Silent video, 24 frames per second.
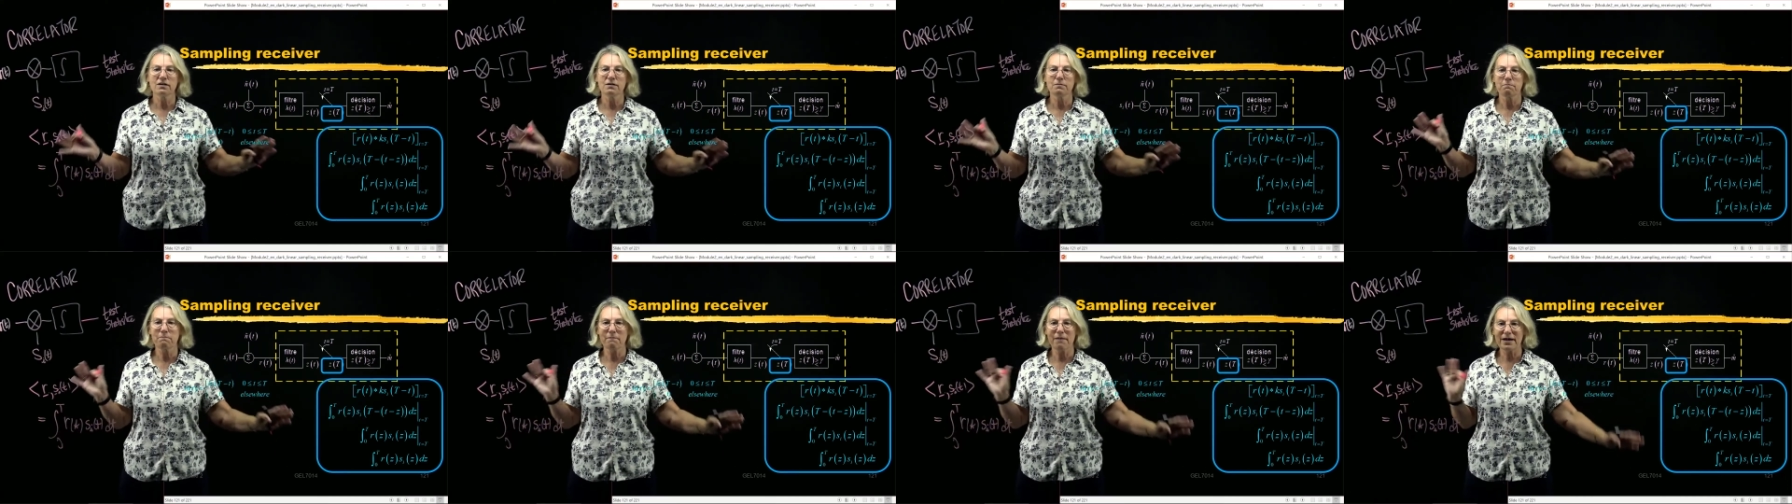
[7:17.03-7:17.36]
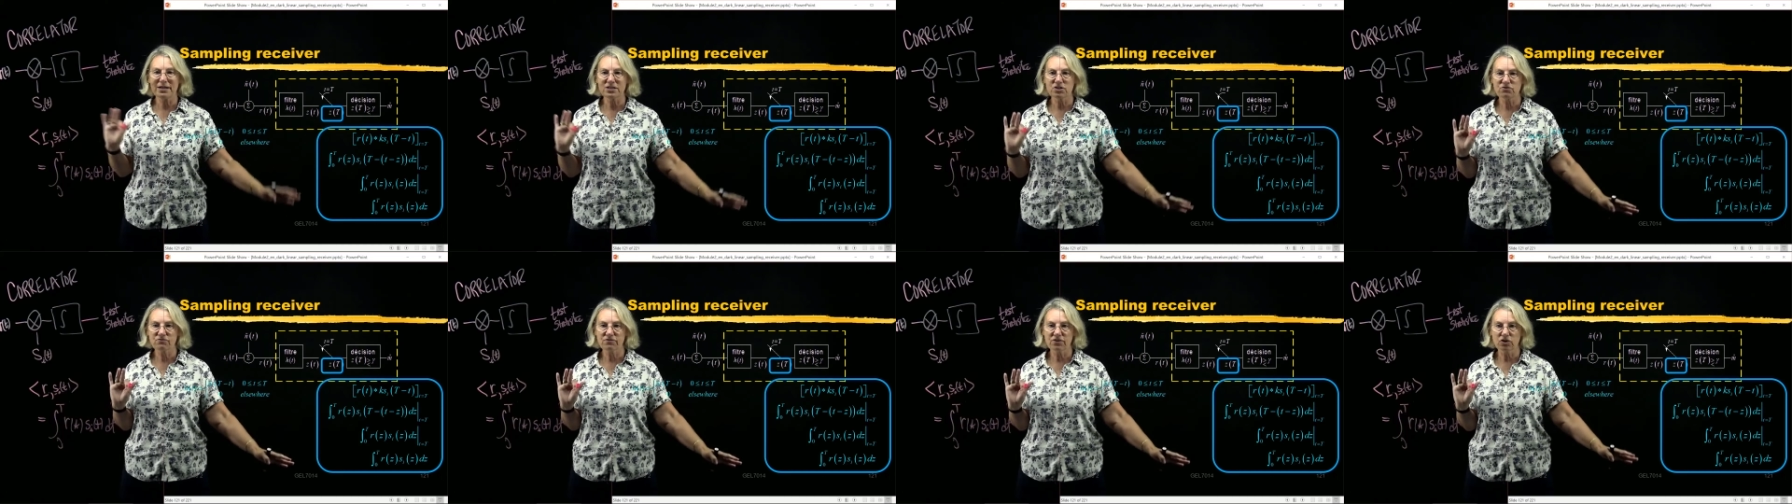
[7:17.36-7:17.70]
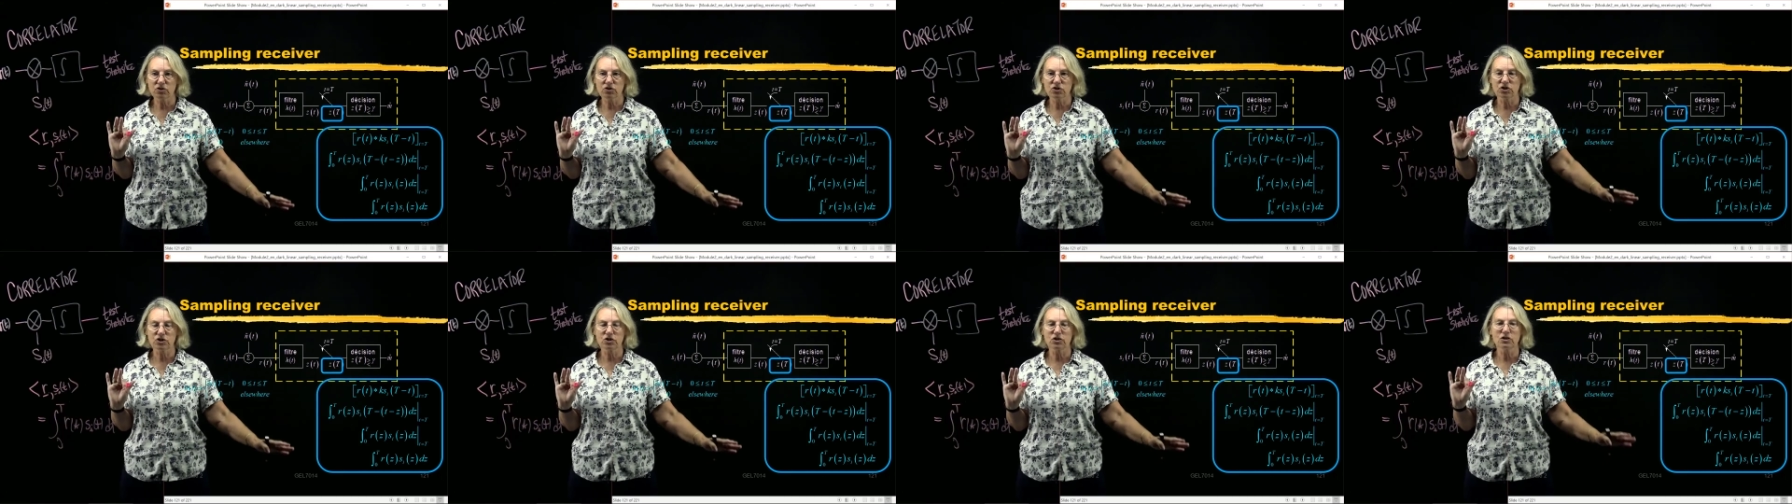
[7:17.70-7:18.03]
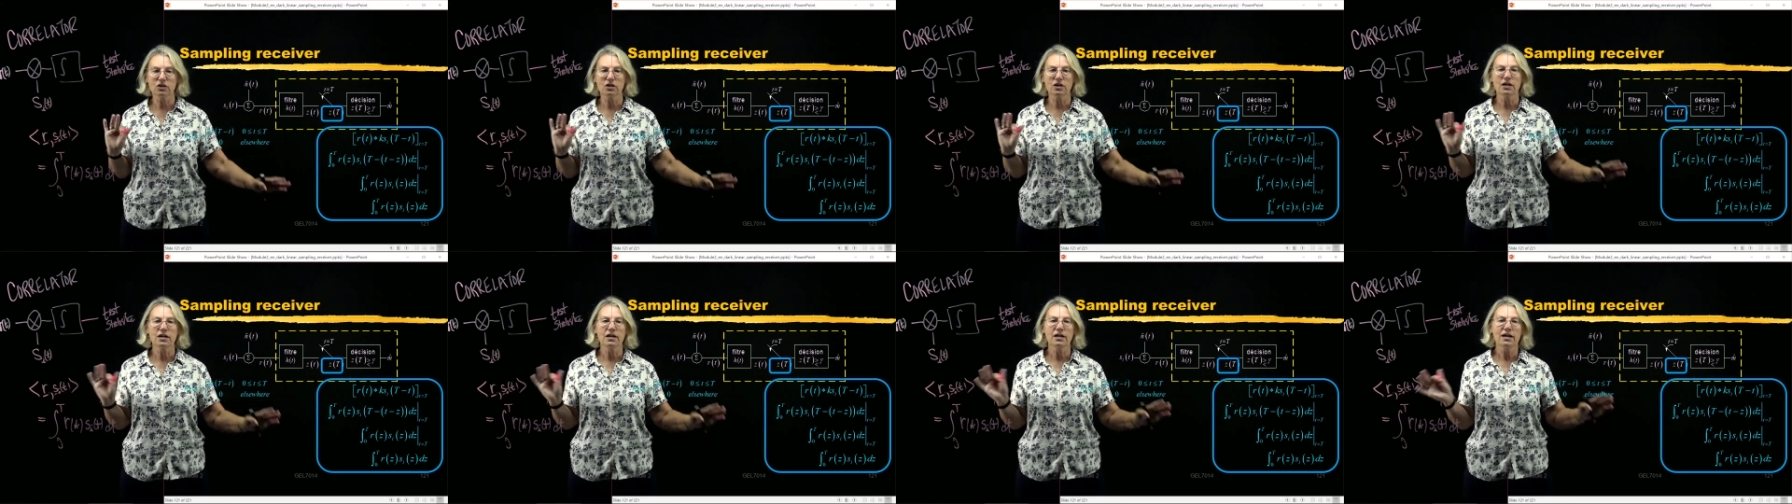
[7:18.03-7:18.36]
match filter
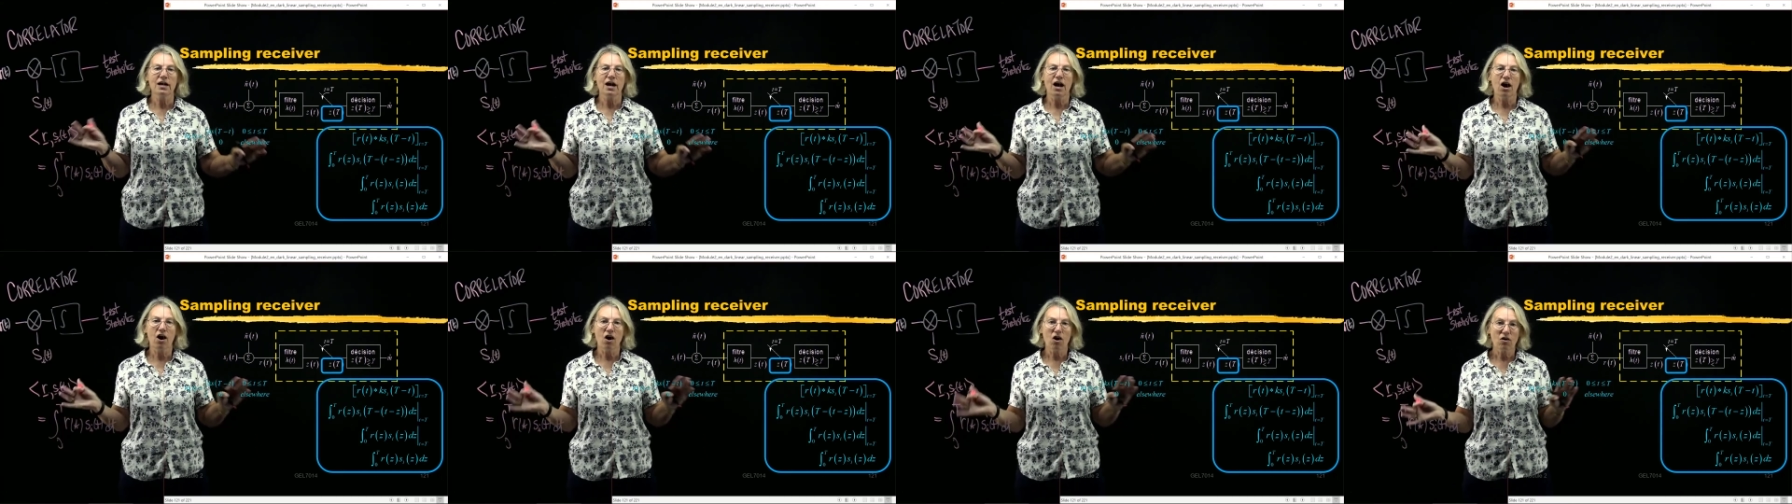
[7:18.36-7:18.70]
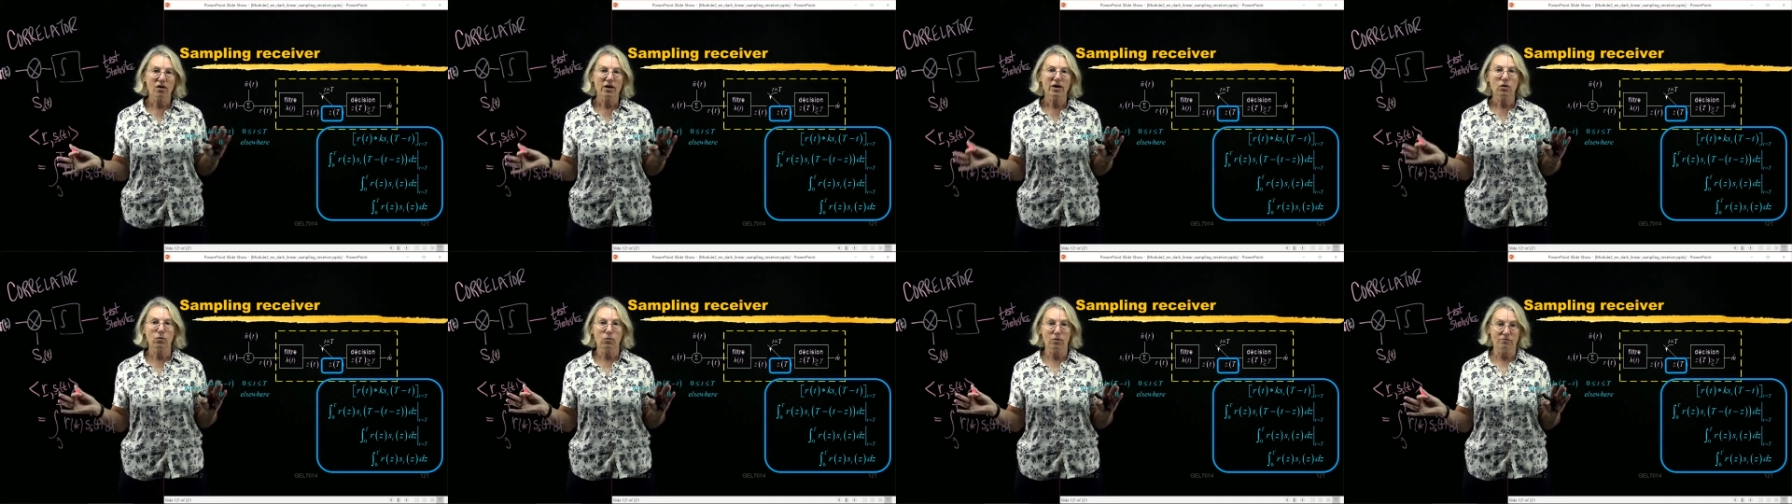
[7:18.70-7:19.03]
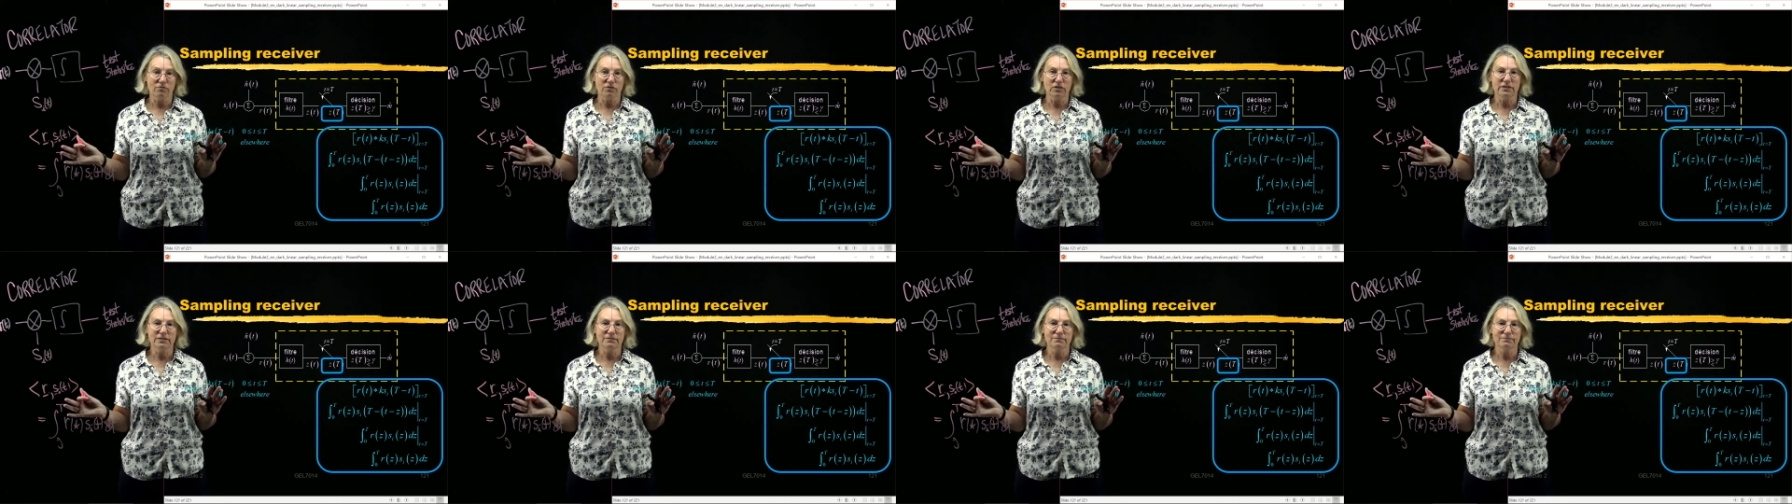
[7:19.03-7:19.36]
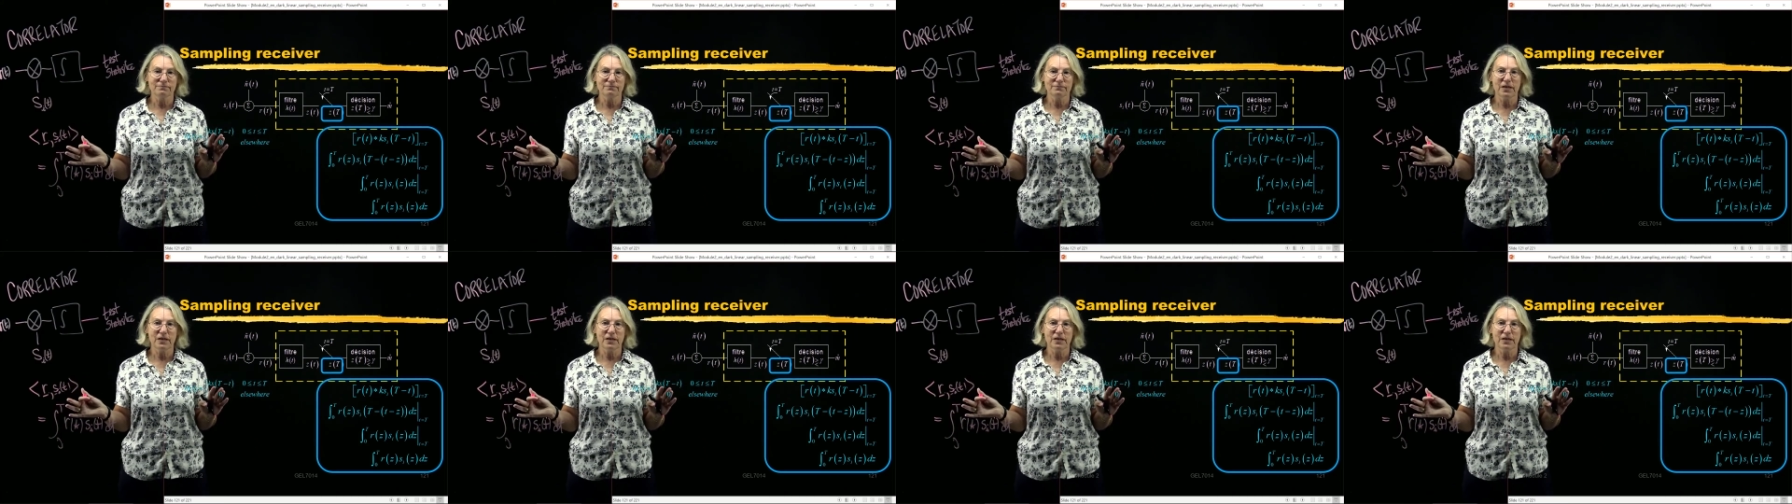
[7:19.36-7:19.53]
are equivalent.